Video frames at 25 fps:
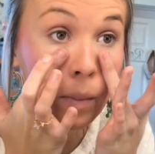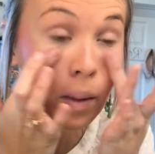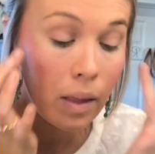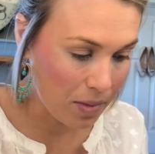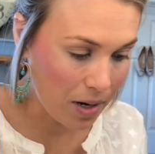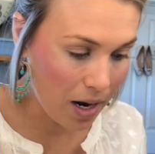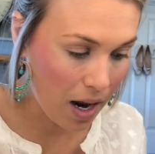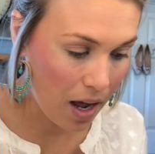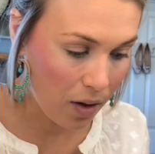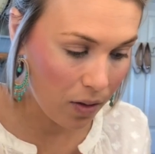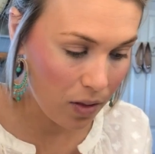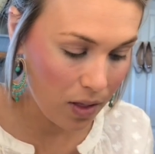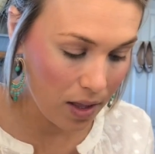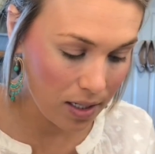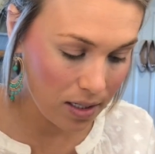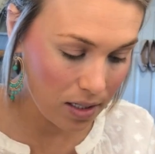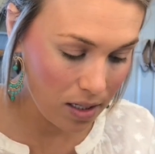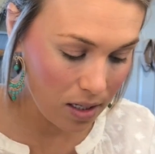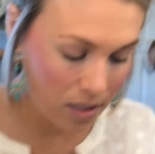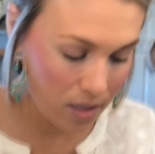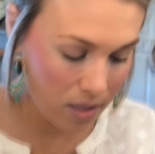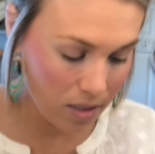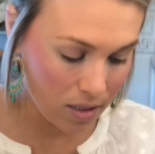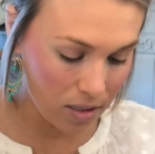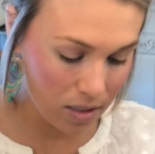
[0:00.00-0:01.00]
Now this
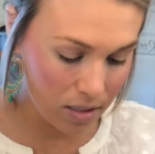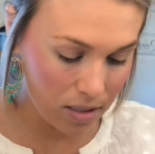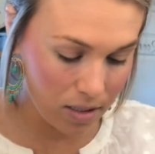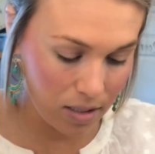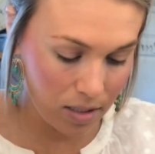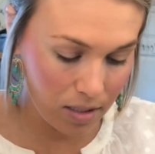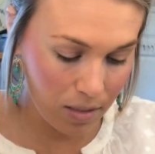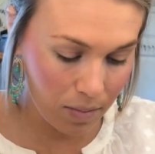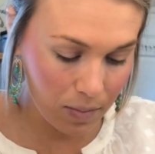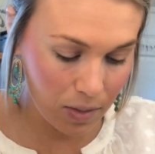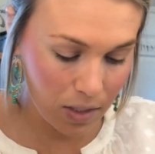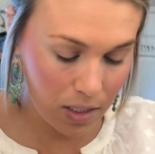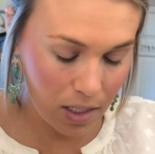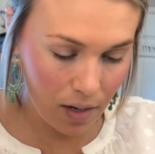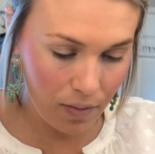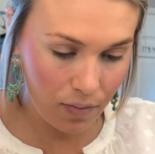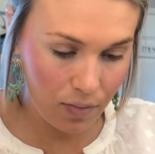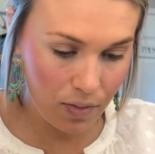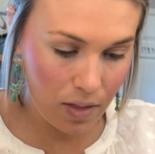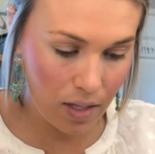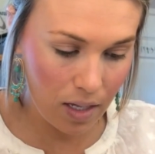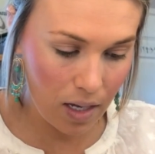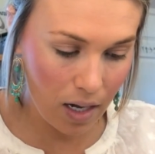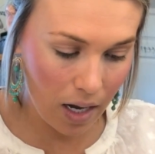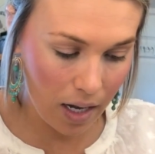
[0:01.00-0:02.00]
is some
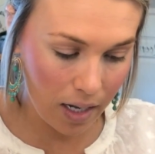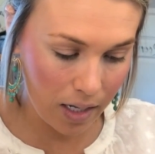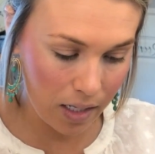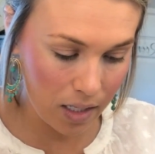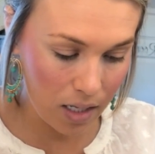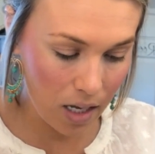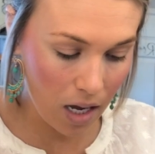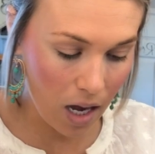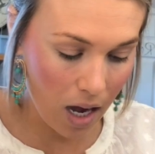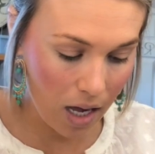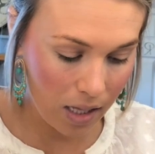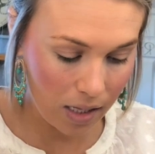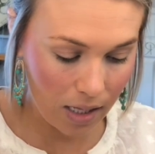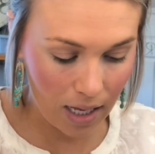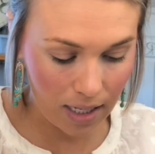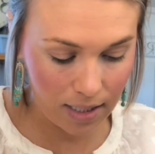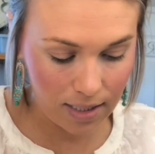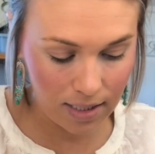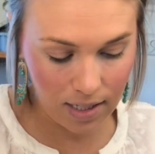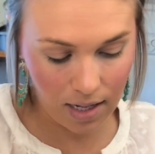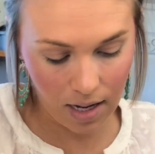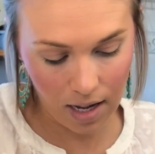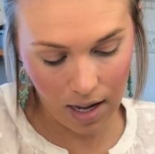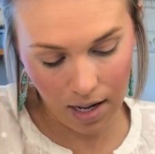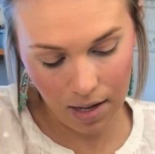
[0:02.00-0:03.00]
stuff that I got
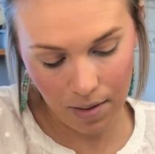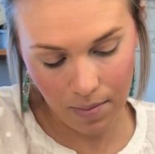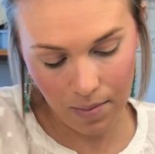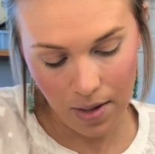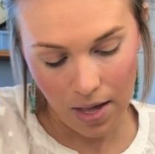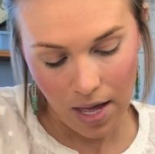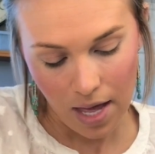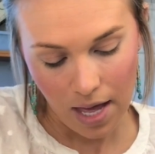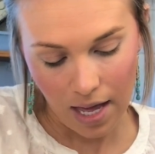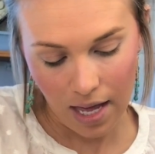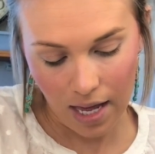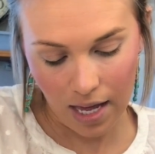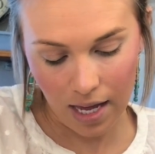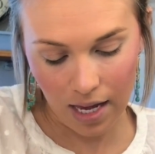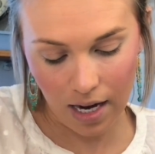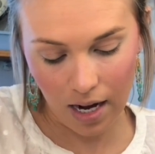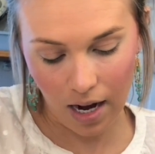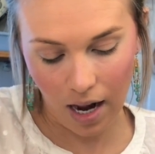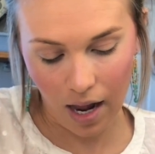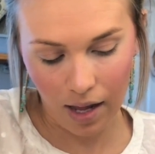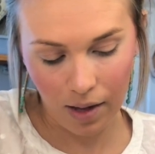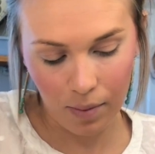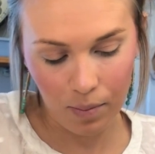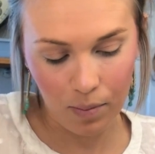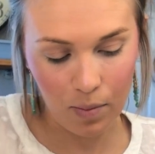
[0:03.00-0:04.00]
last time, and
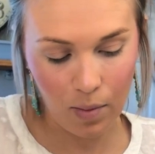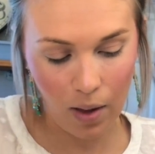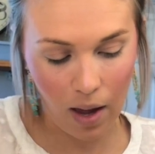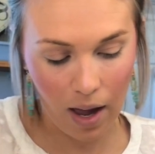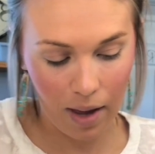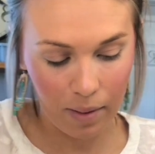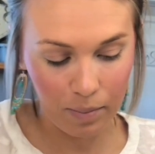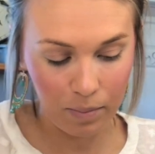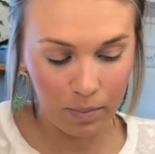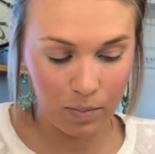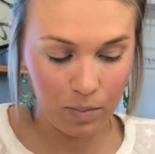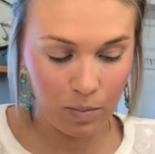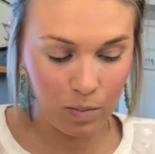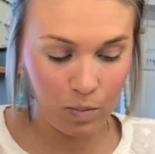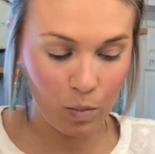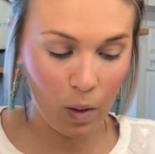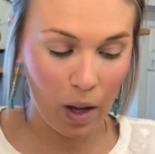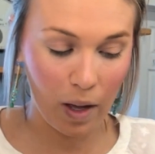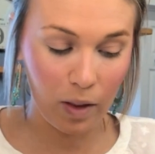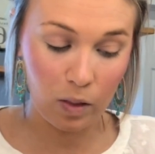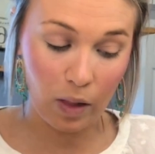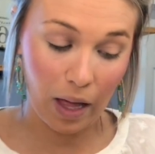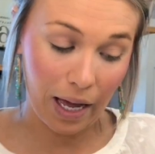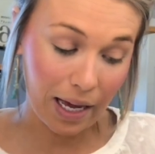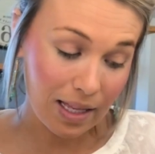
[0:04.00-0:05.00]

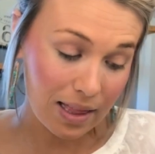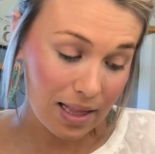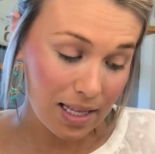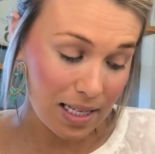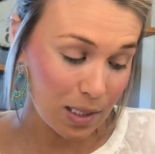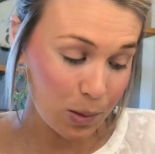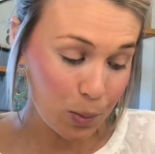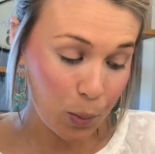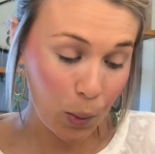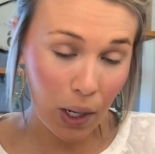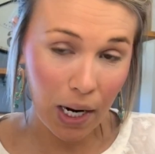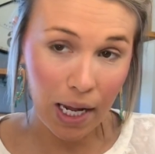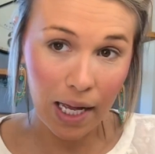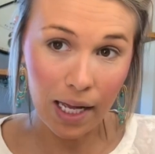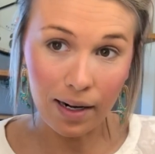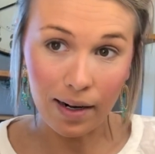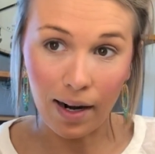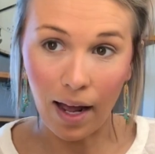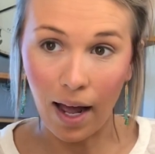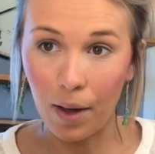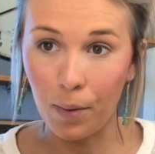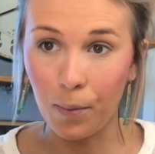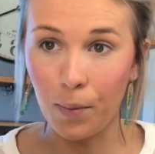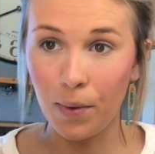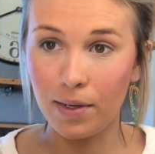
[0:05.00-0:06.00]
I like this brand.
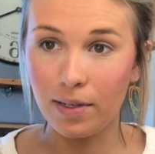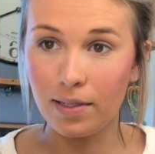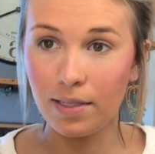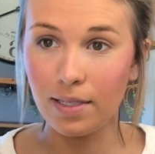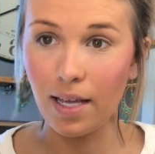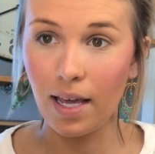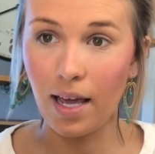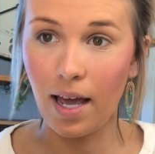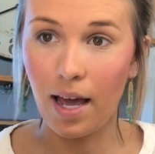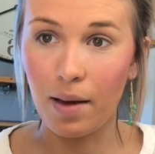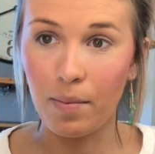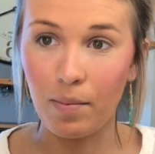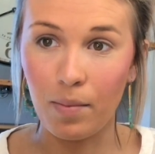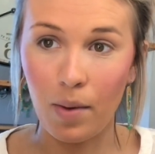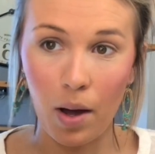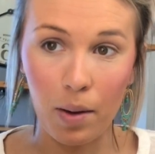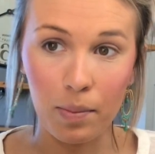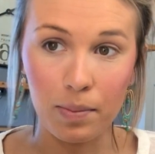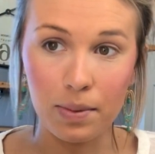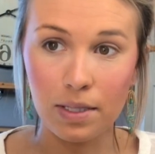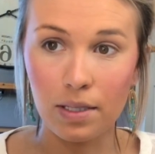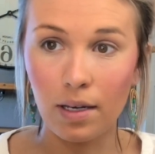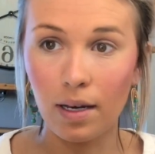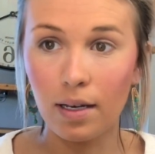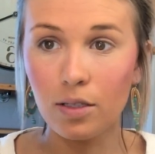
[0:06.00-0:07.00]
I wouldn't say I'm
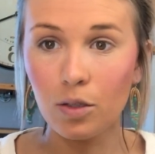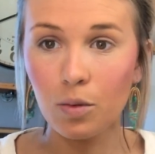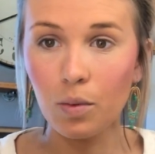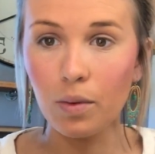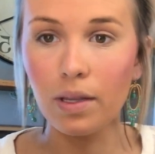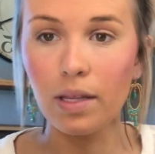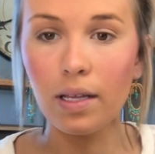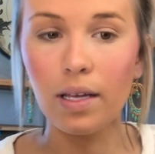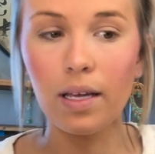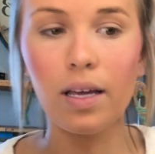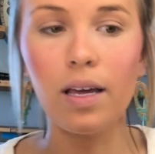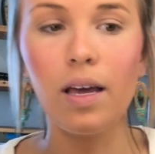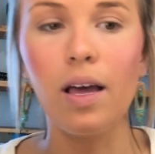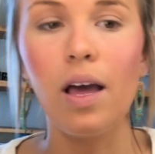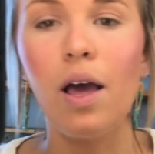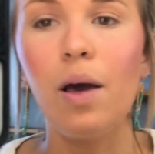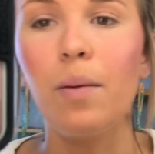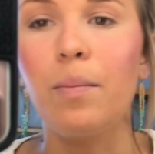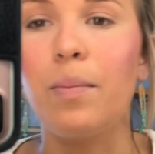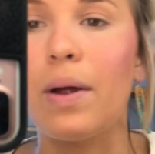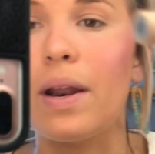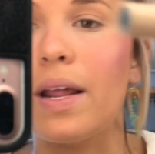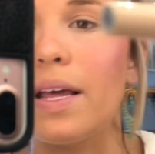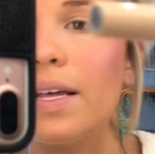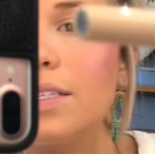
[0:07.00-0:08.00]
obsessed with it,
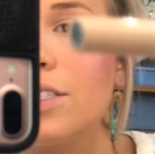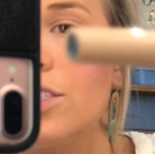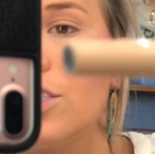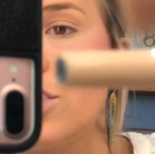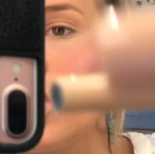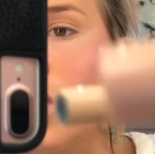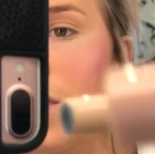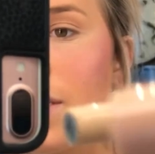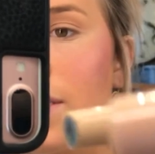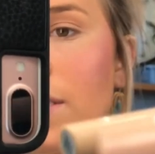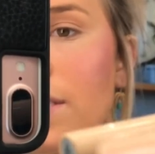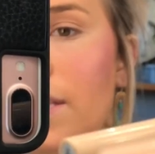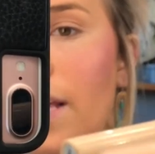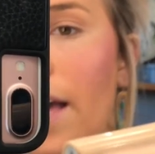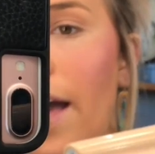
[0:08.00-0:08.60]
but it's just